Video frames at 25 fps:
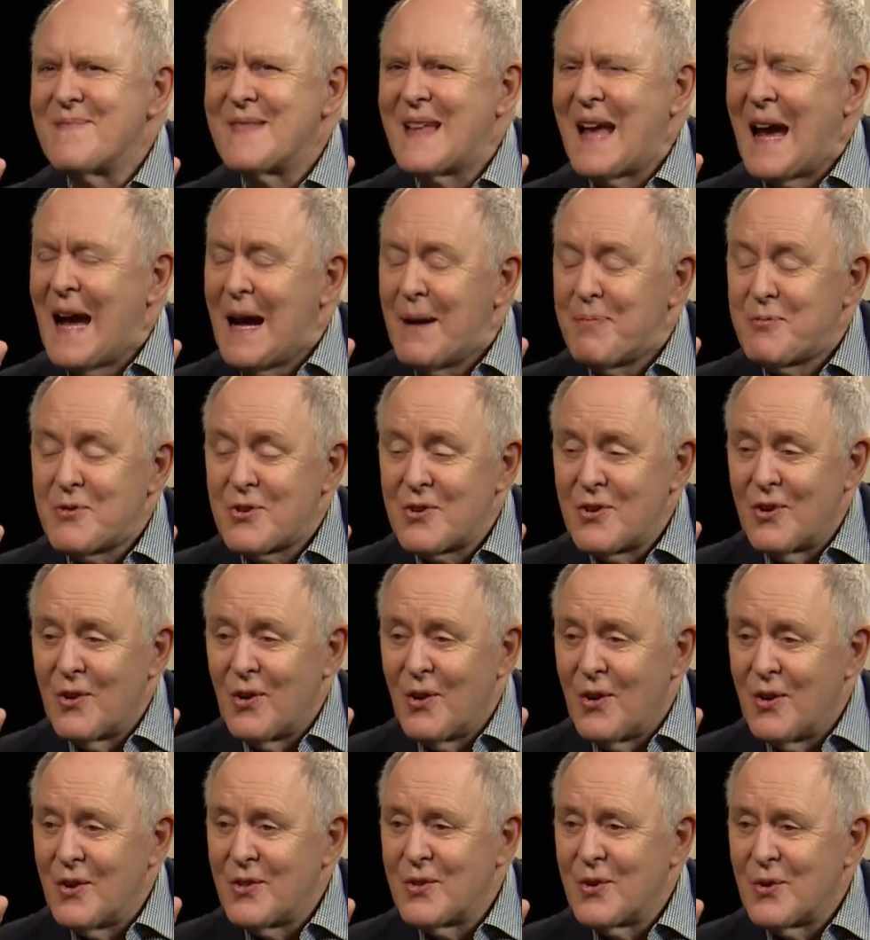capture
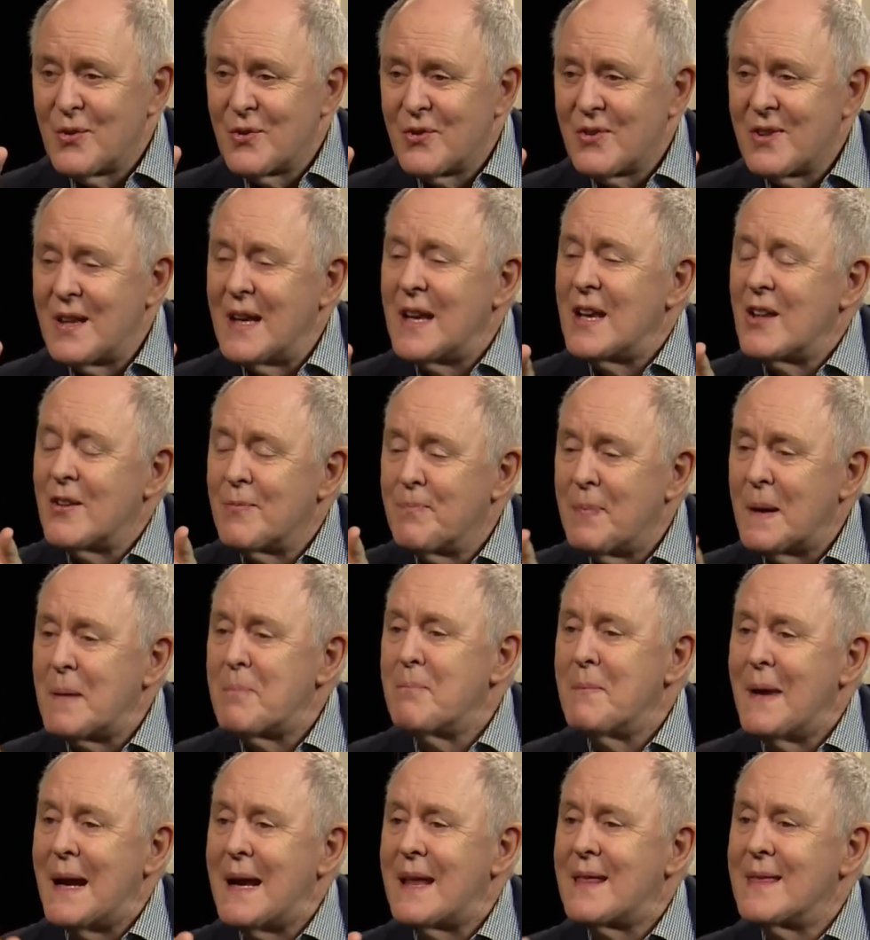all those things,
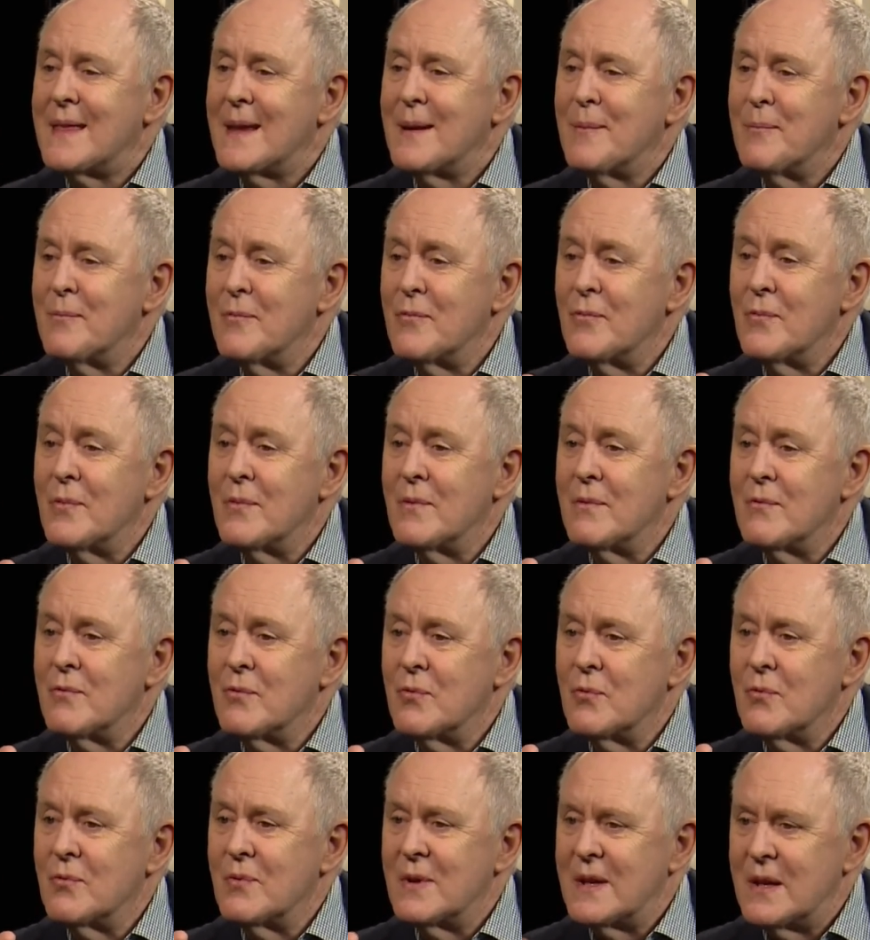but make them
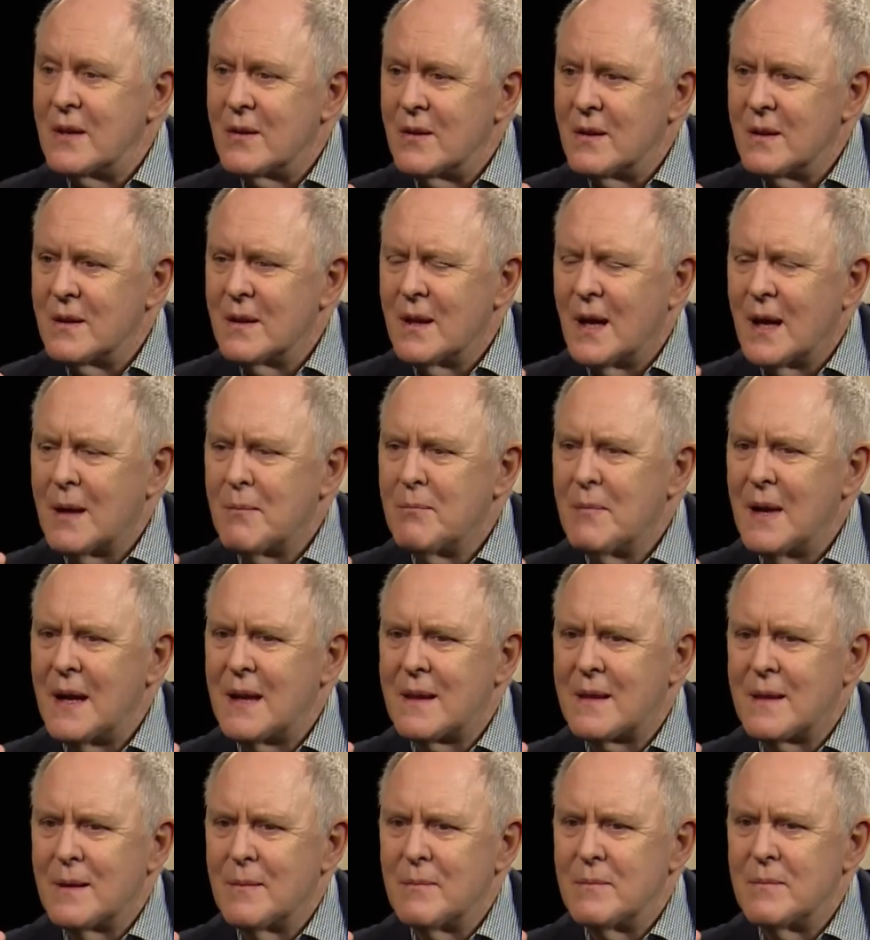real, not
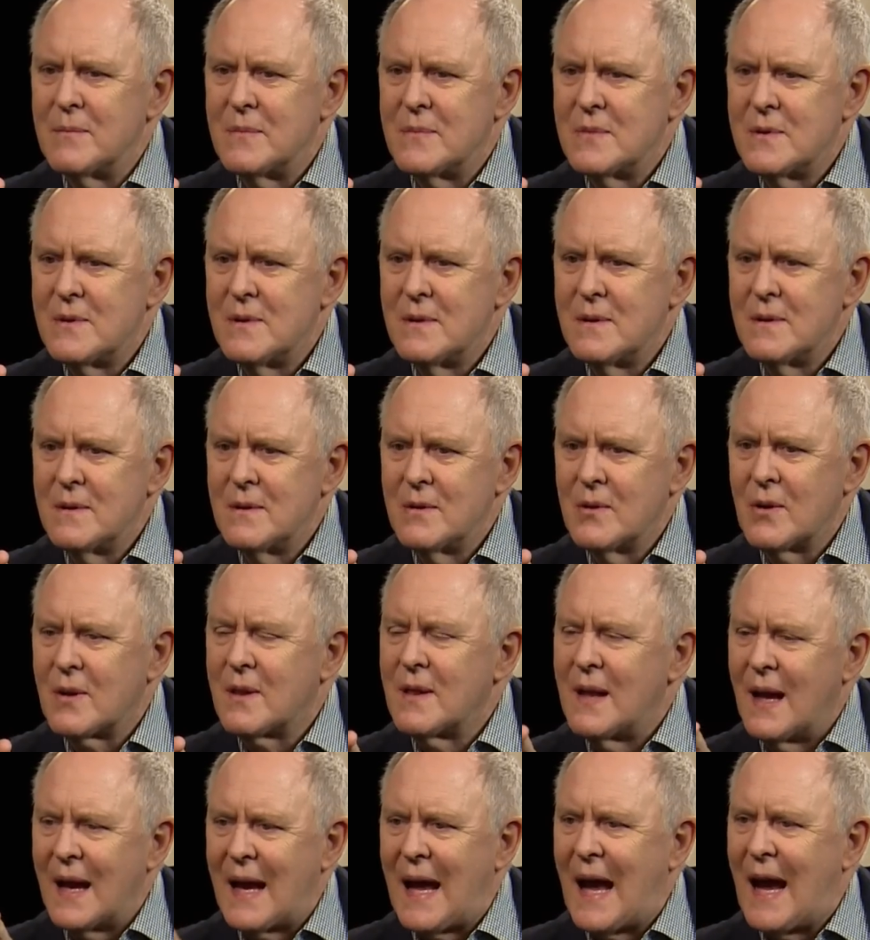make them
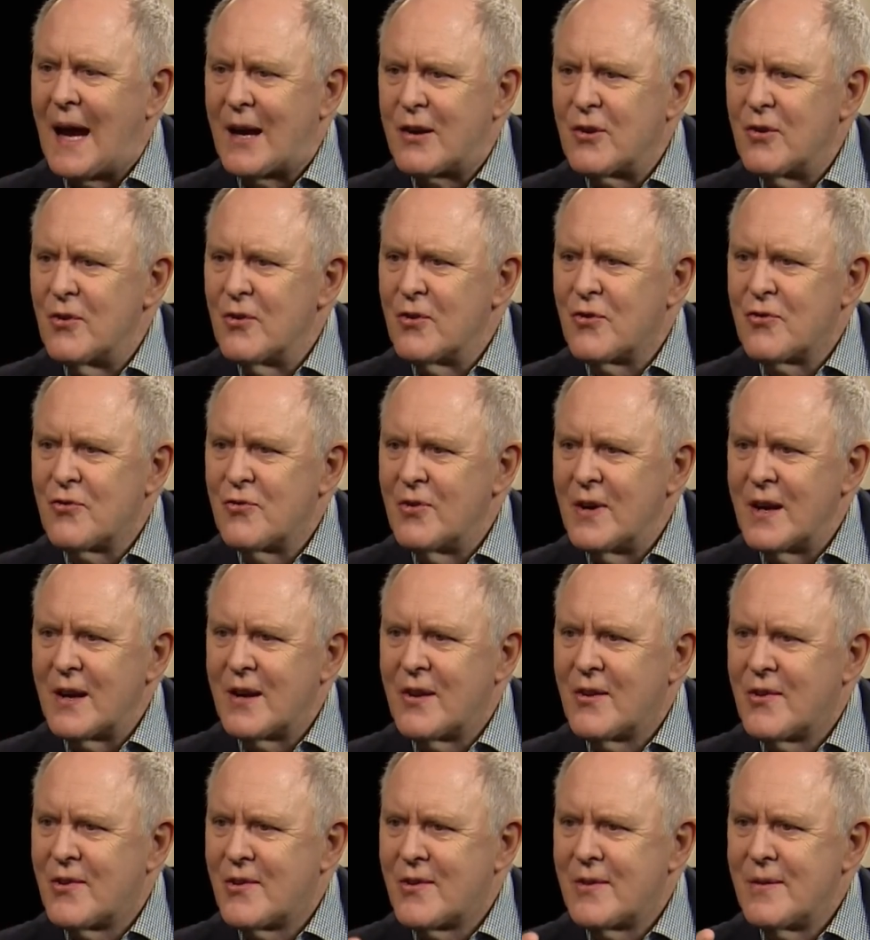look like actors'
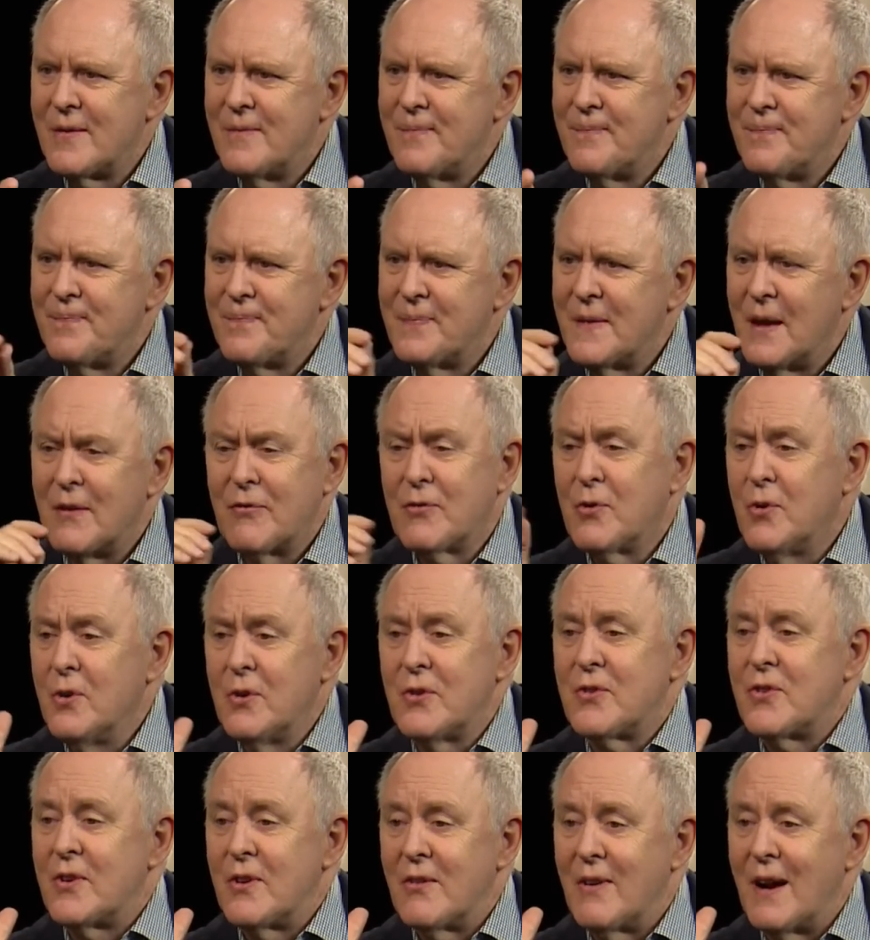tricks. Of
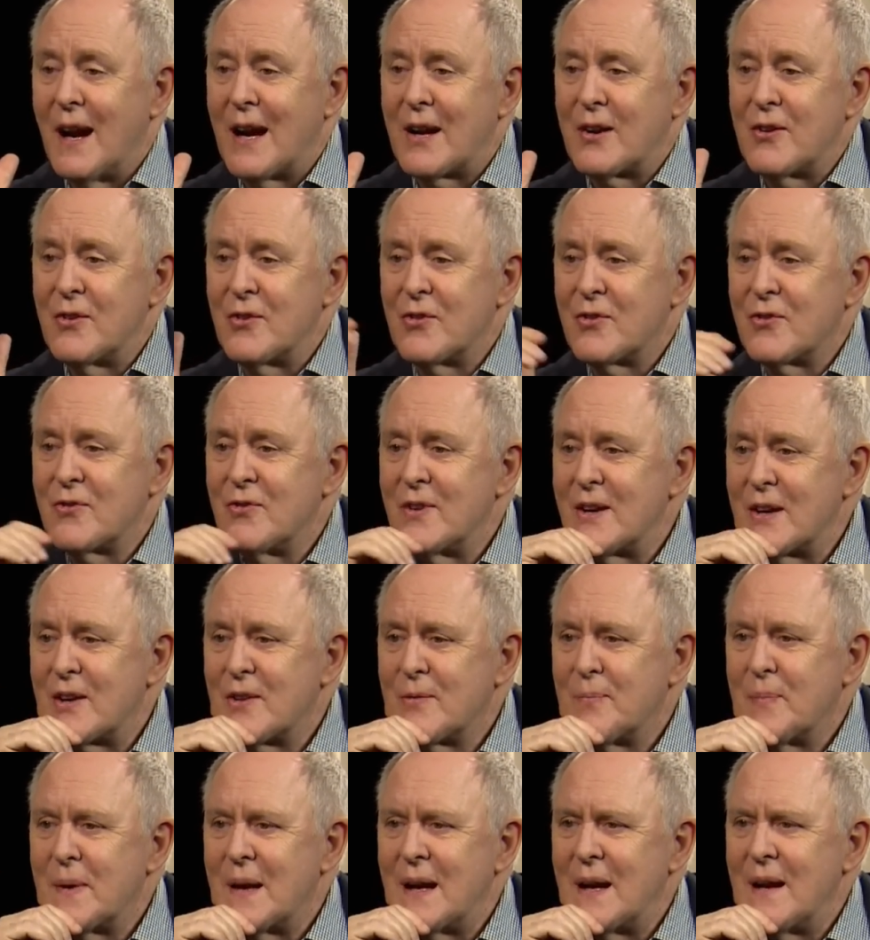course they're actors'
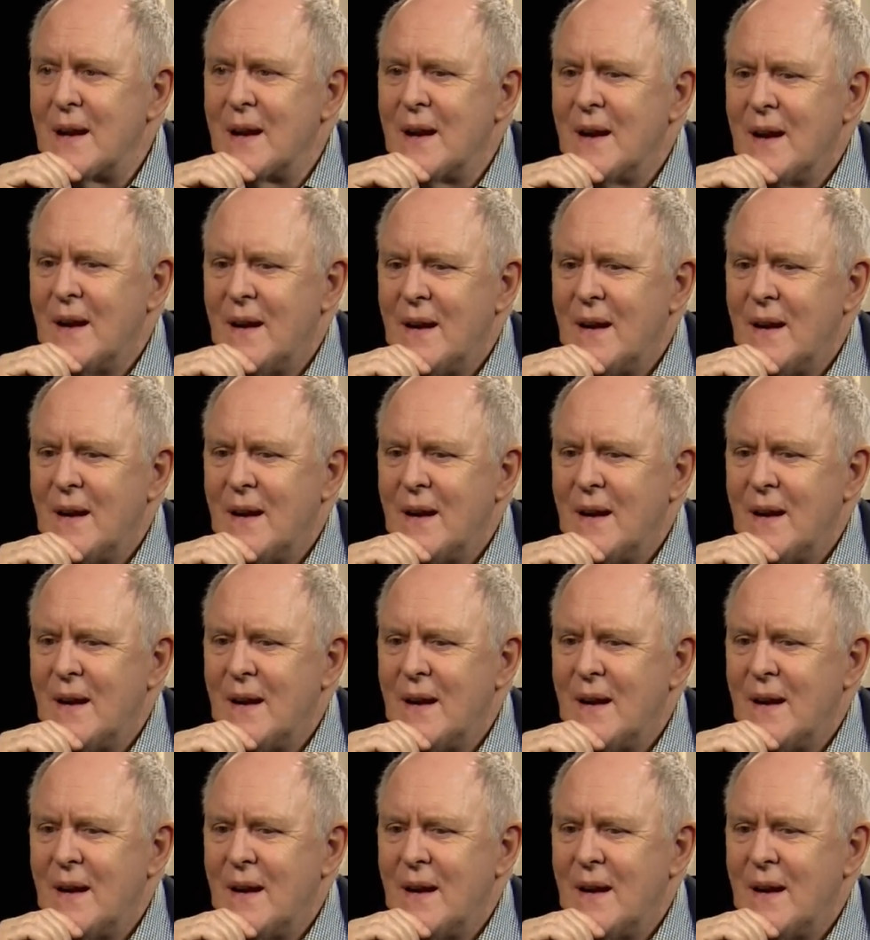tricks, but I